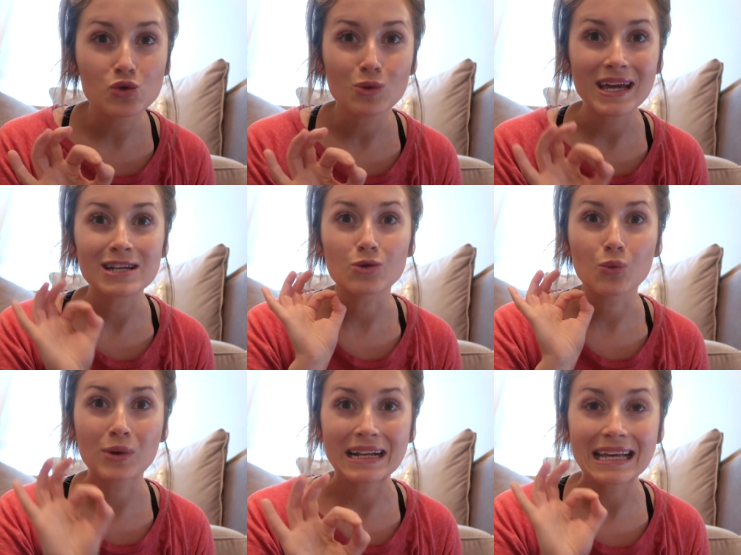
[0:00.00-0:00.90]
to get
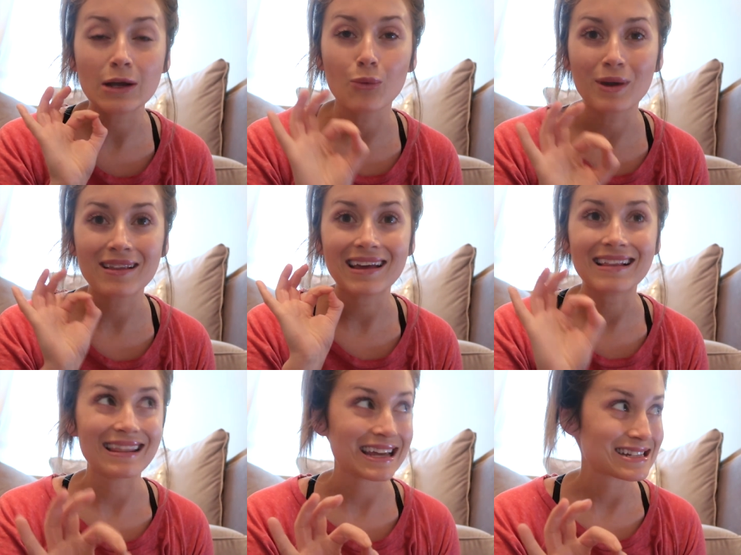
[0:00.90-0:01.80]
really, really
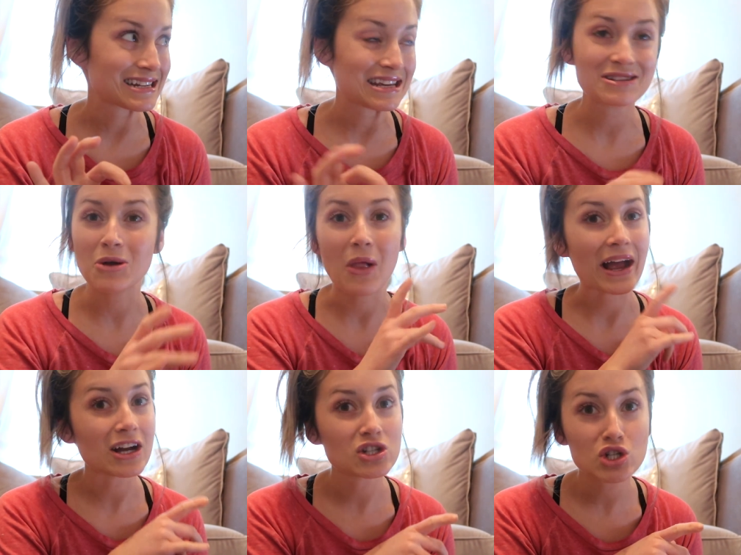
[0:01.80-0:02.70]
linty. So
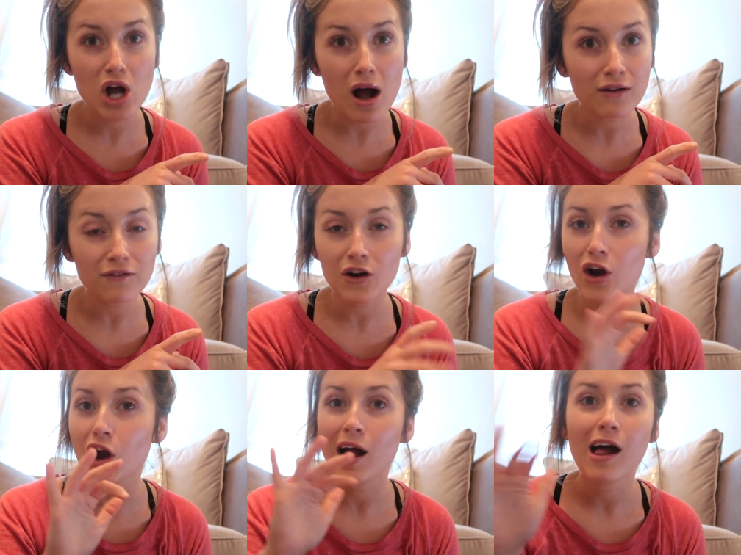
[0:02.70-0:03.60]
like dog
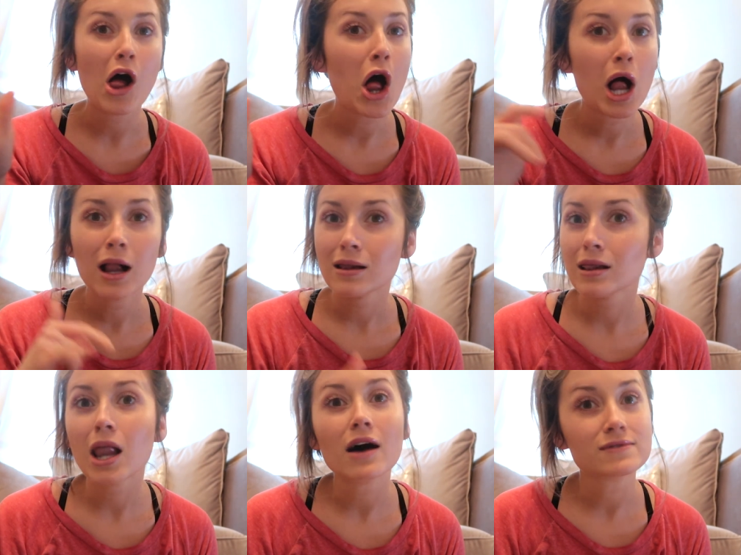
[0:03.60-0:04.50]
fur
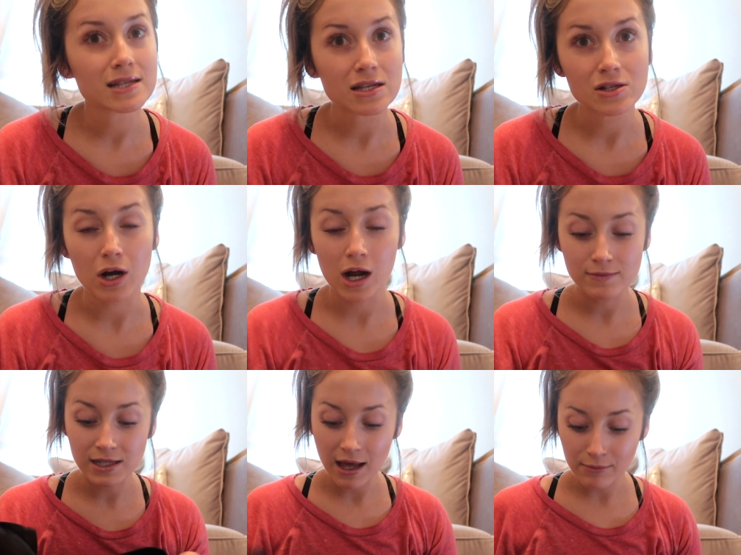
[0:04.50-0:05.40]
loves these
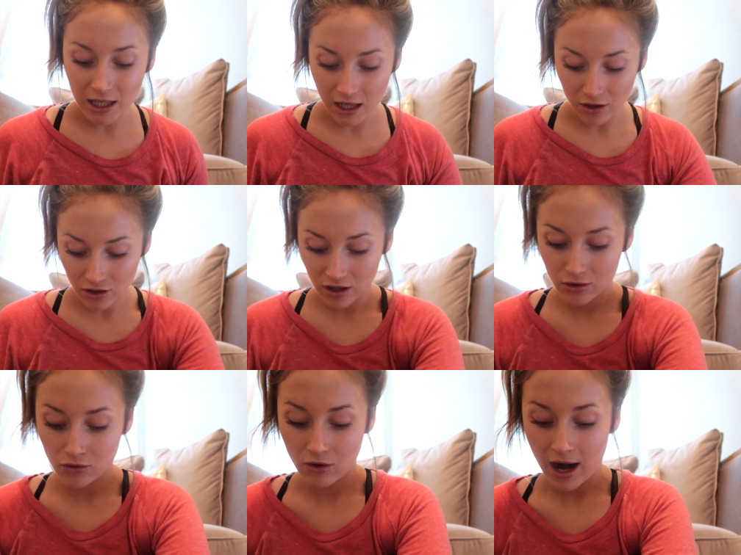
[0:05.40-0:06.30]
scrubs. Let me
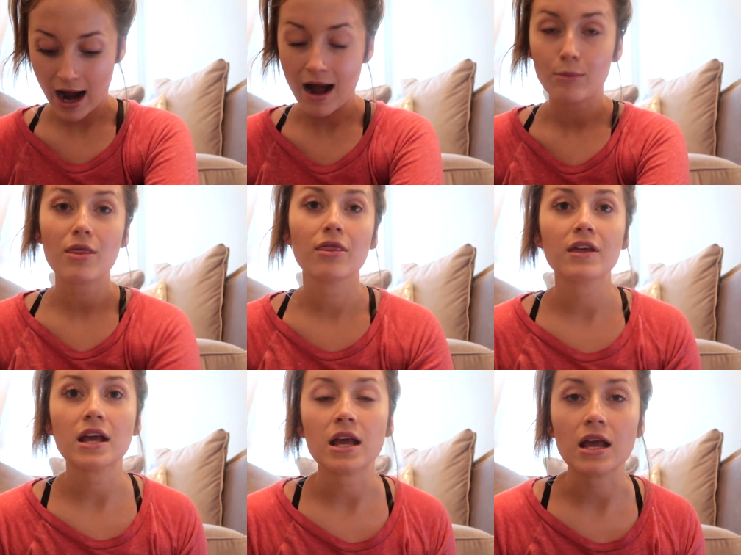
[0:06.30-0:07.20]
grab
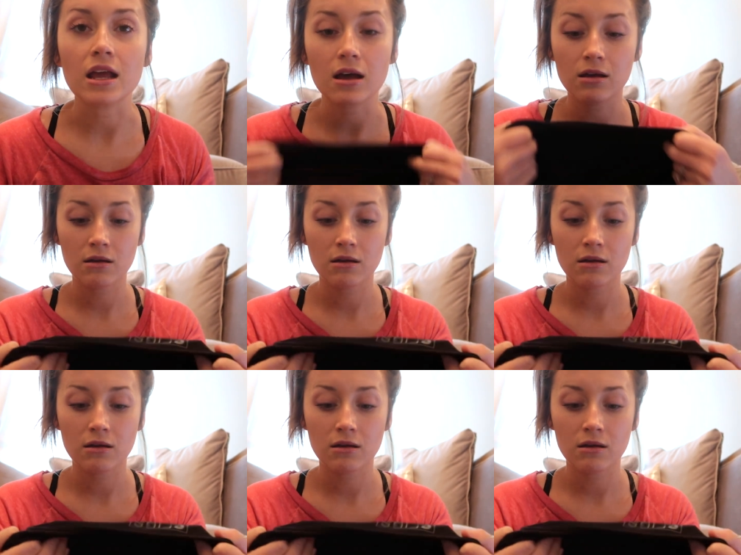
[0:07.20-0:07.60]
the